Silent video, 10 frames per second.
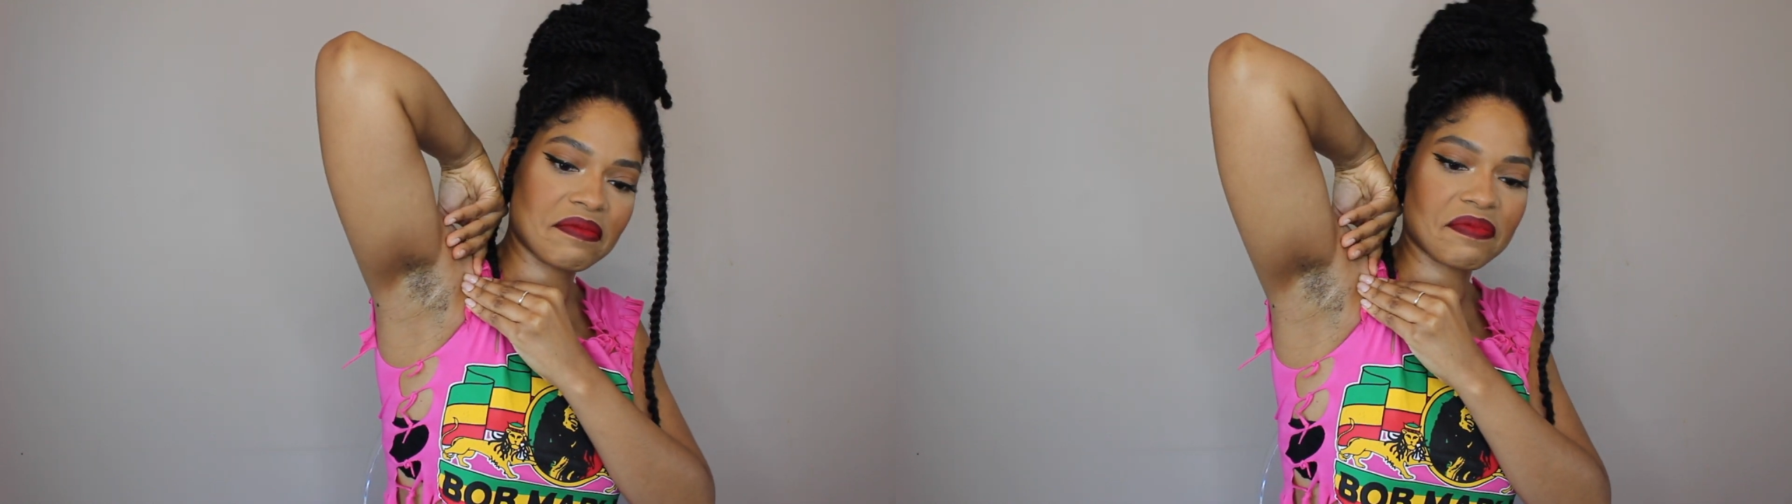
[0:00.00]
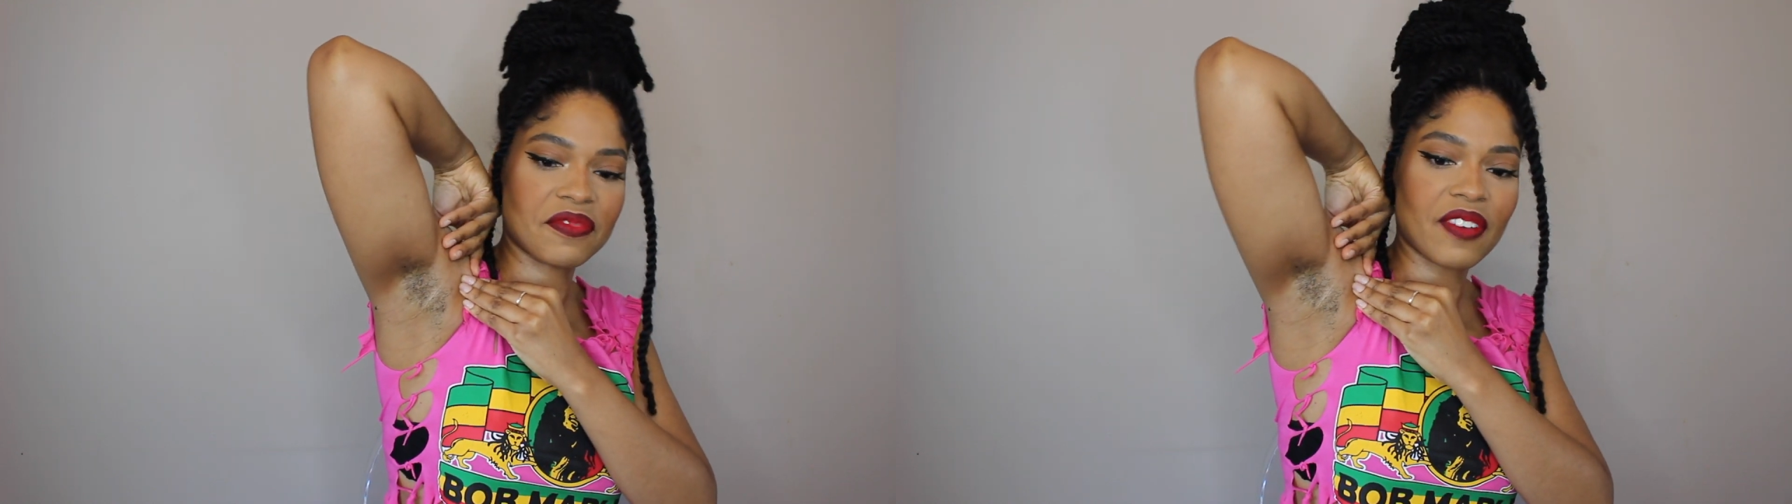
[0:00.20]

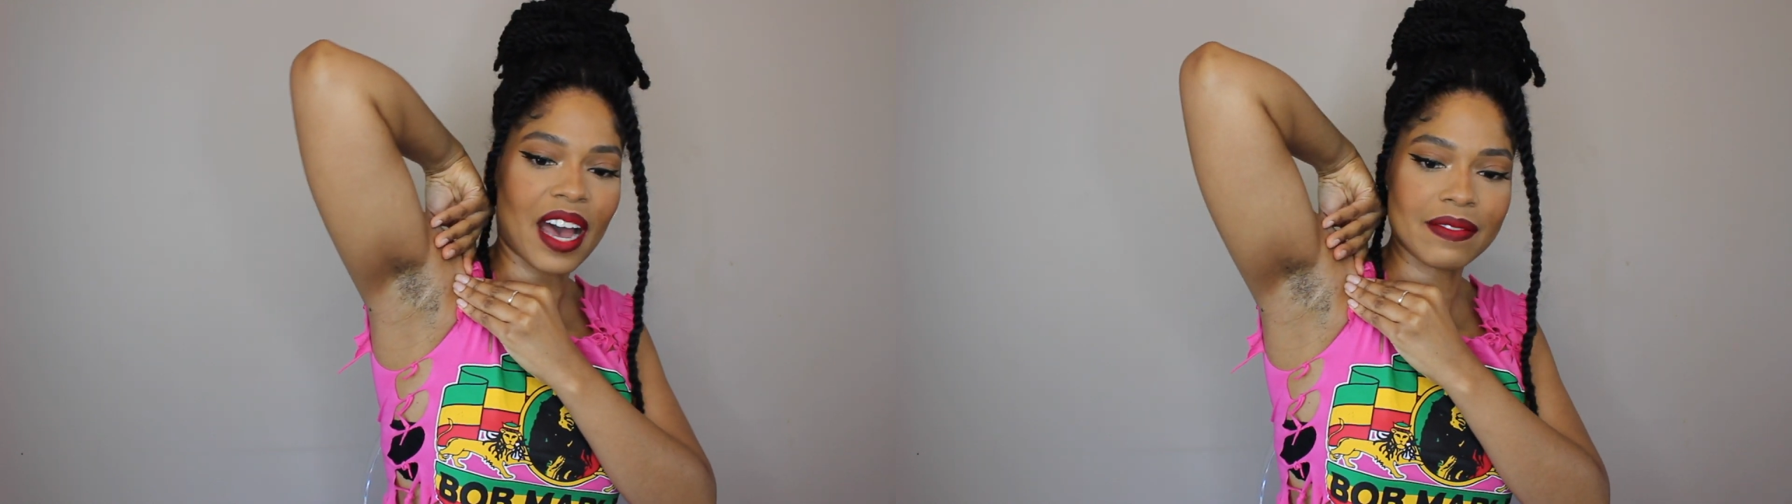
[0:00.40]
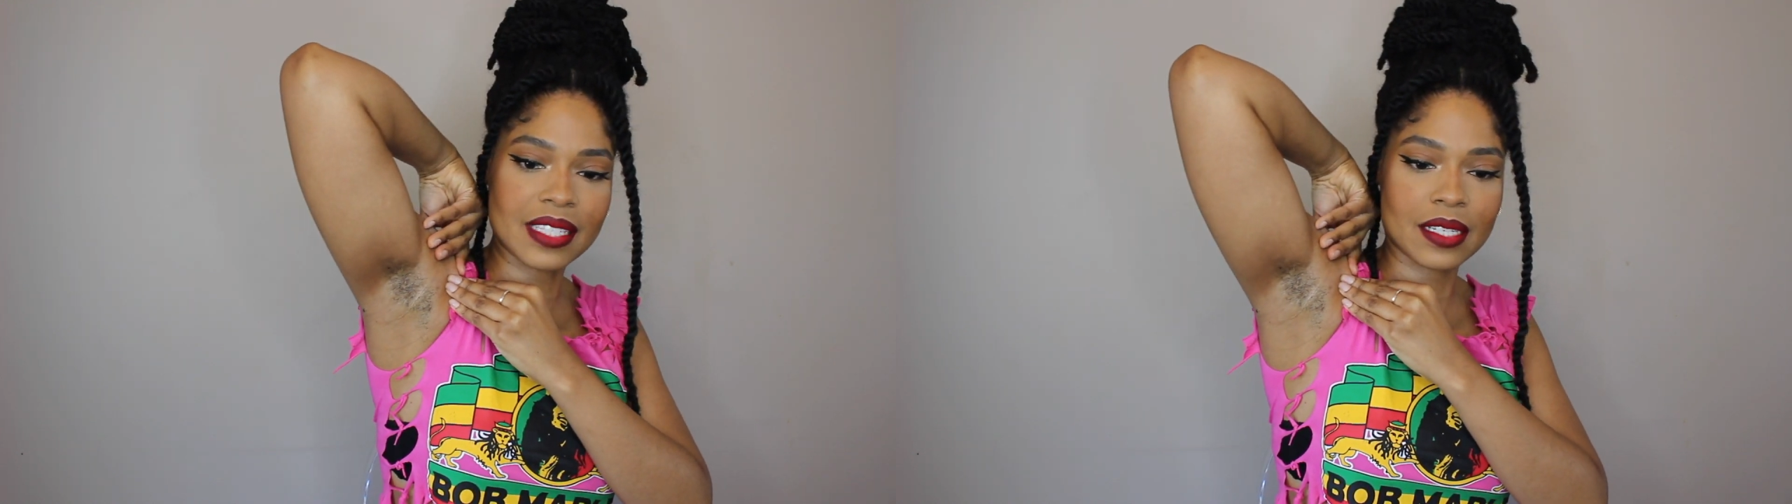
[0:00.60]

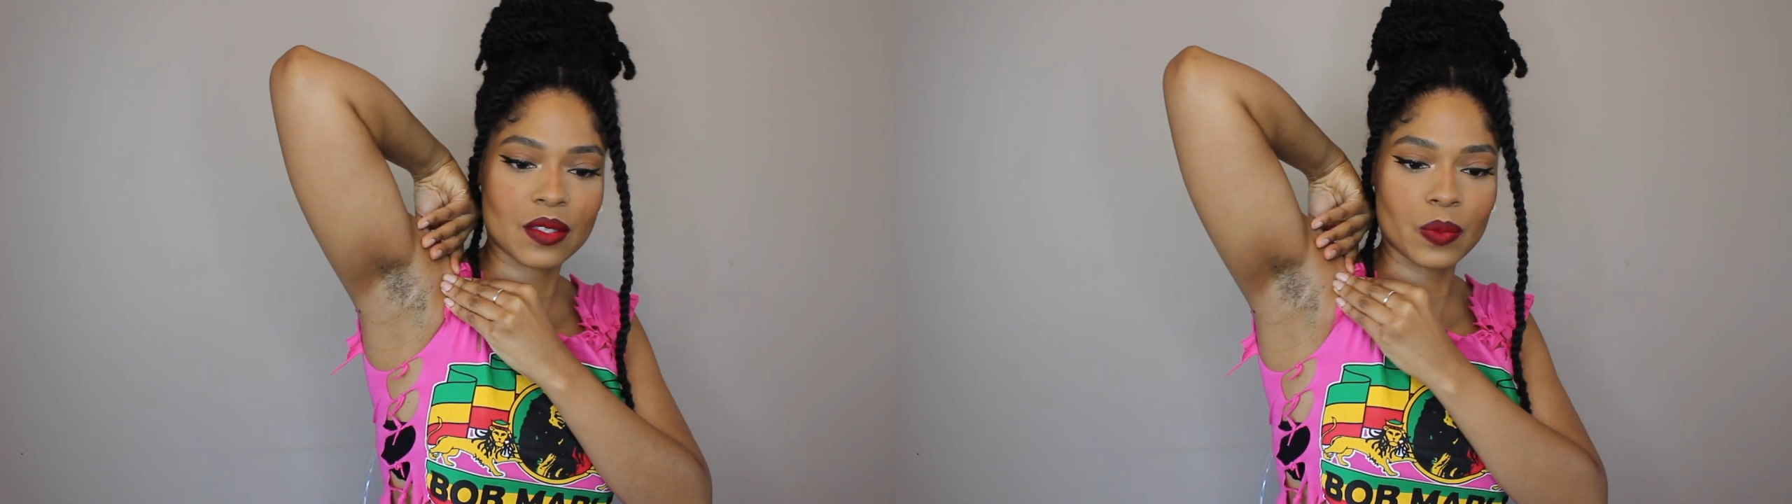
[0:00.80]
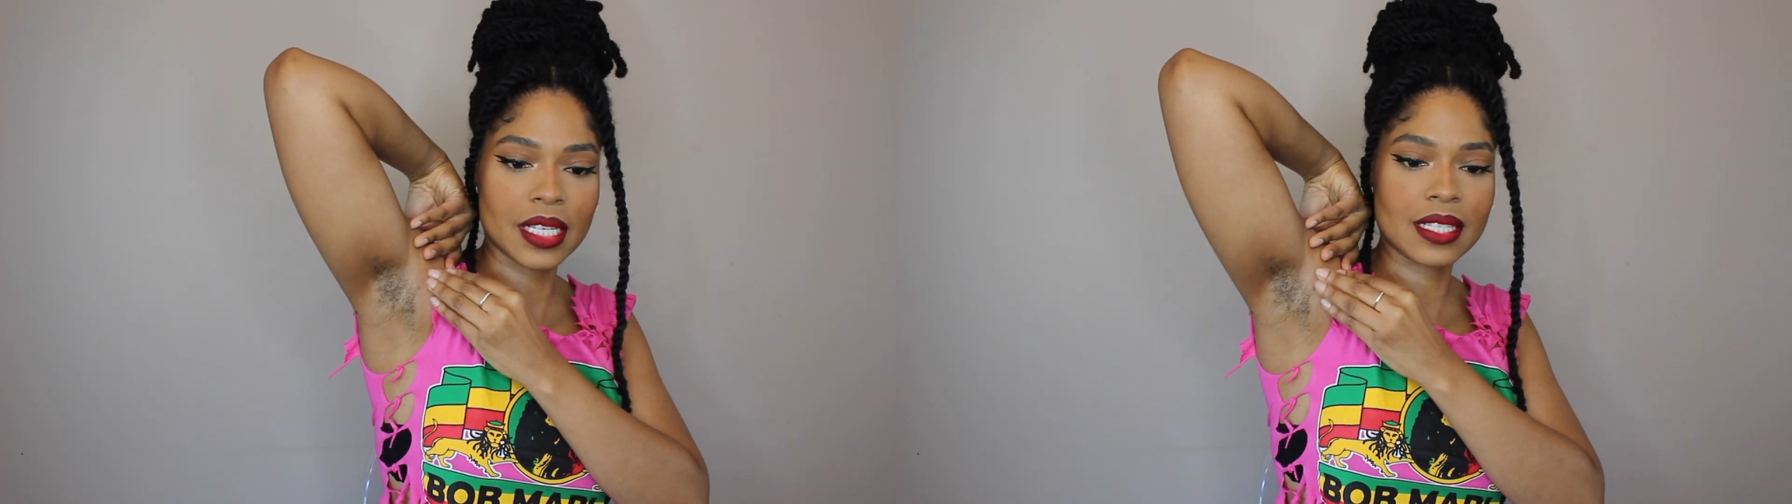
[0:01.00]

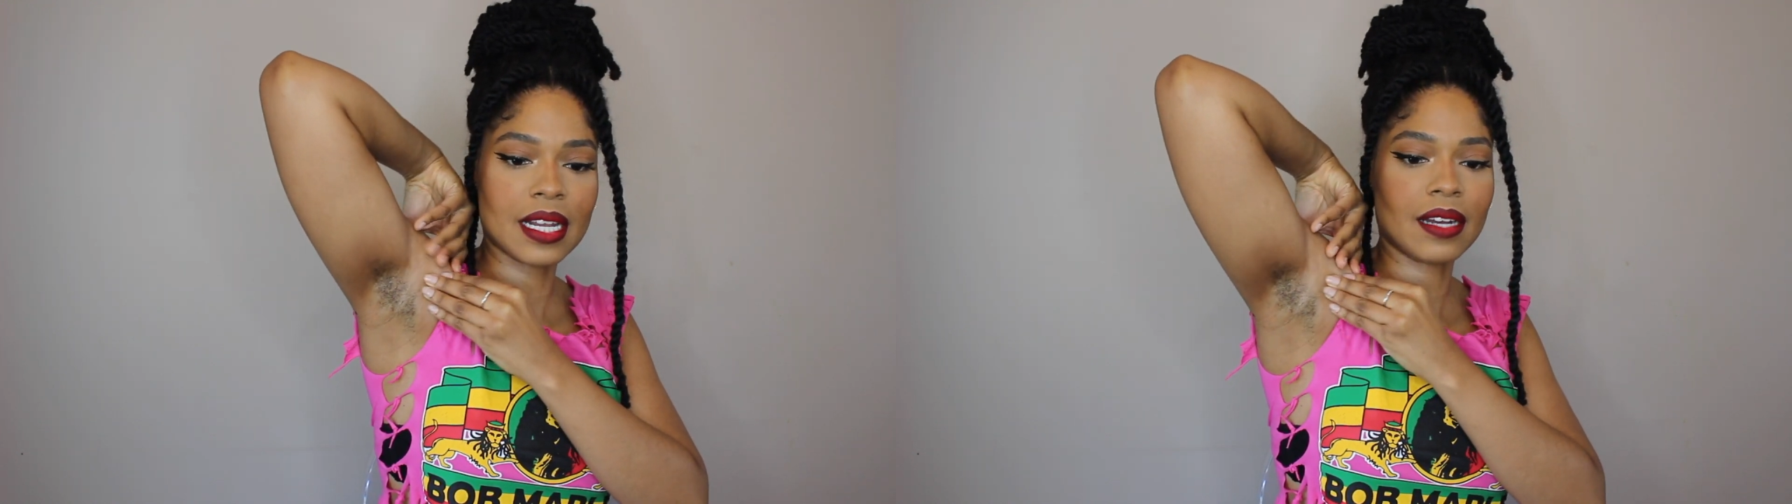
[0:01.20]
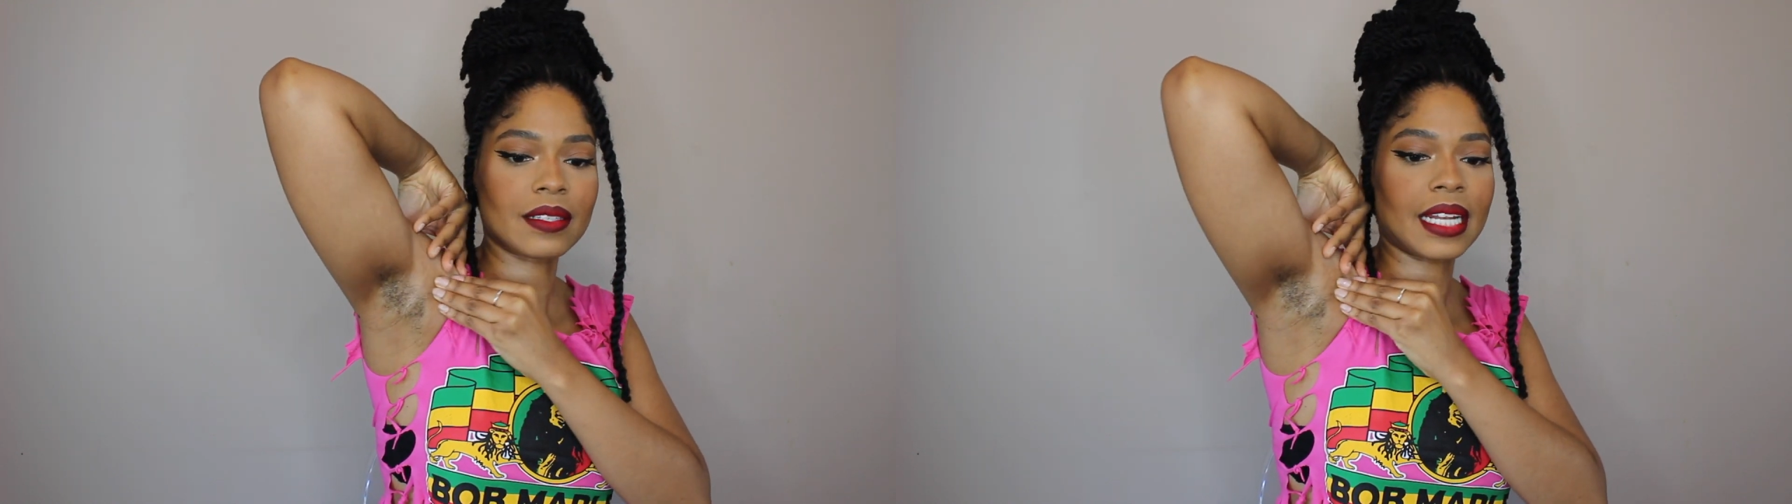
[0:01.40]
5-6 weeks
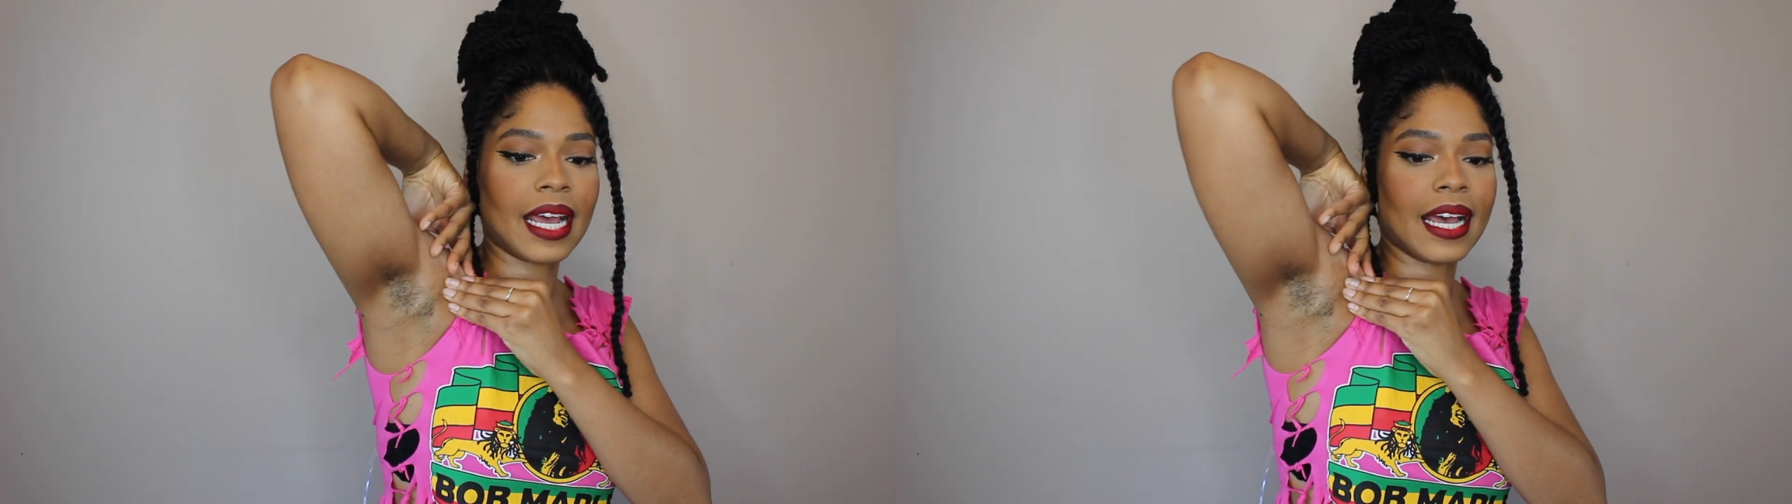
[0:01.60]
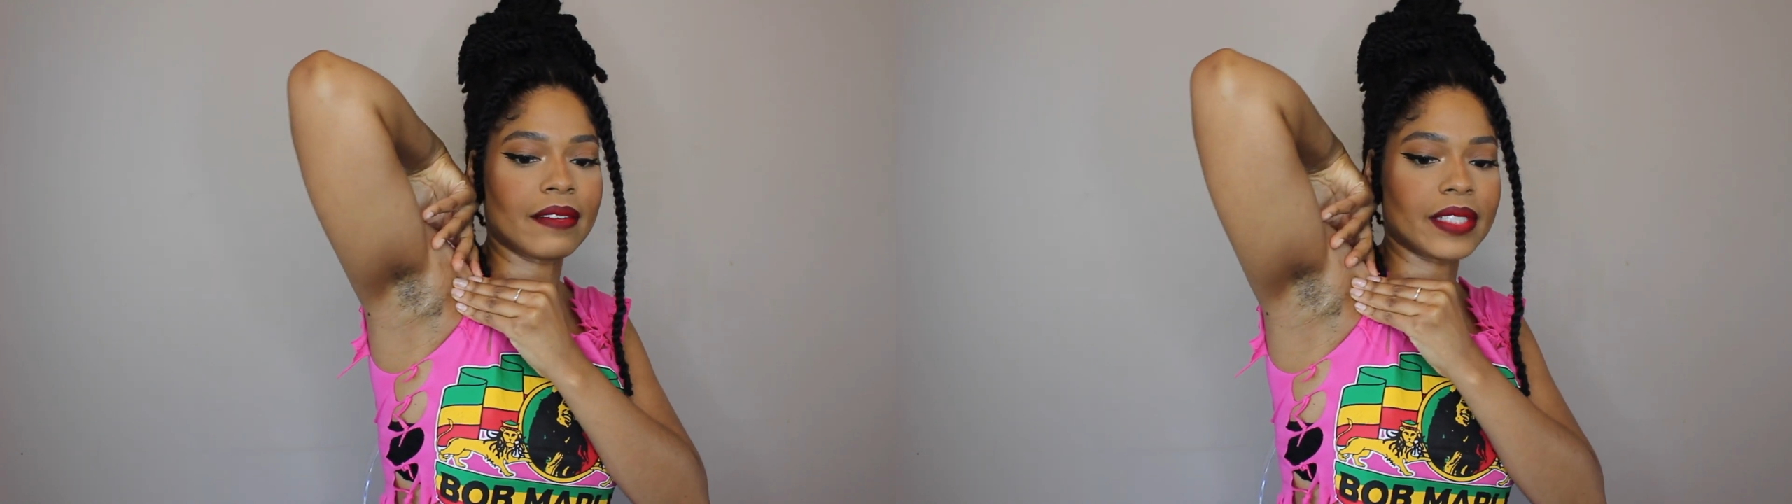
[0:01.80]
now that I
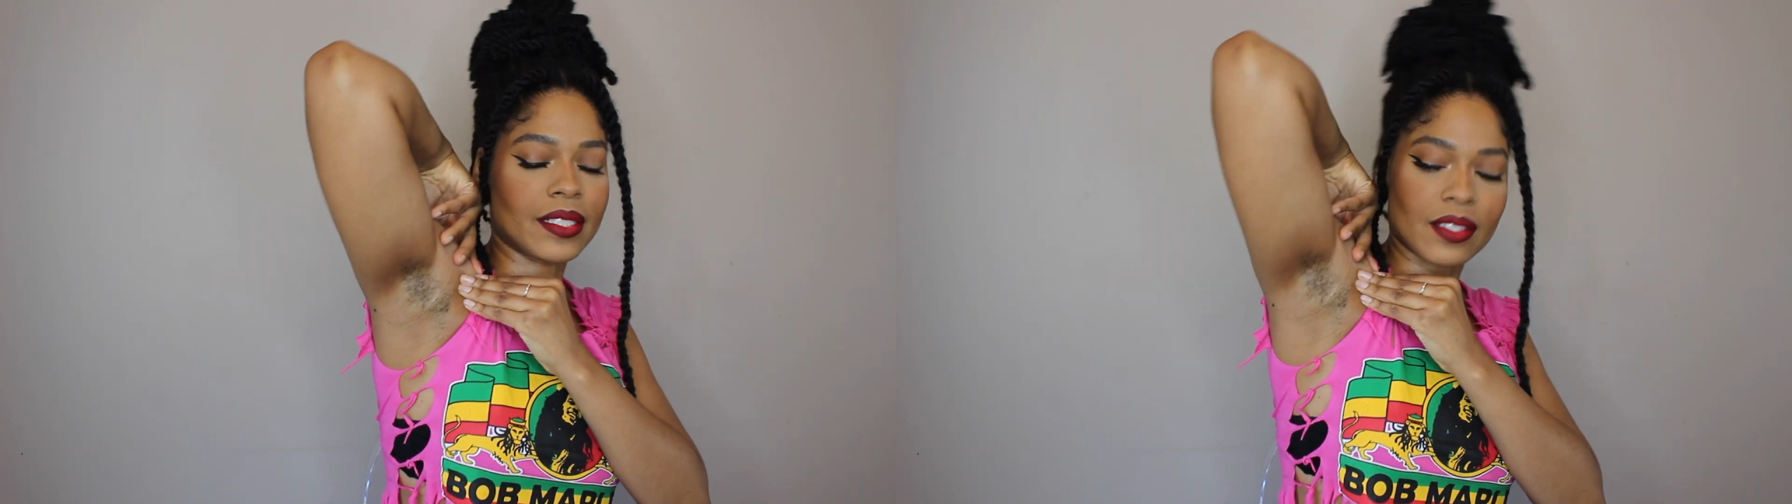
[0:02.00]
haven't.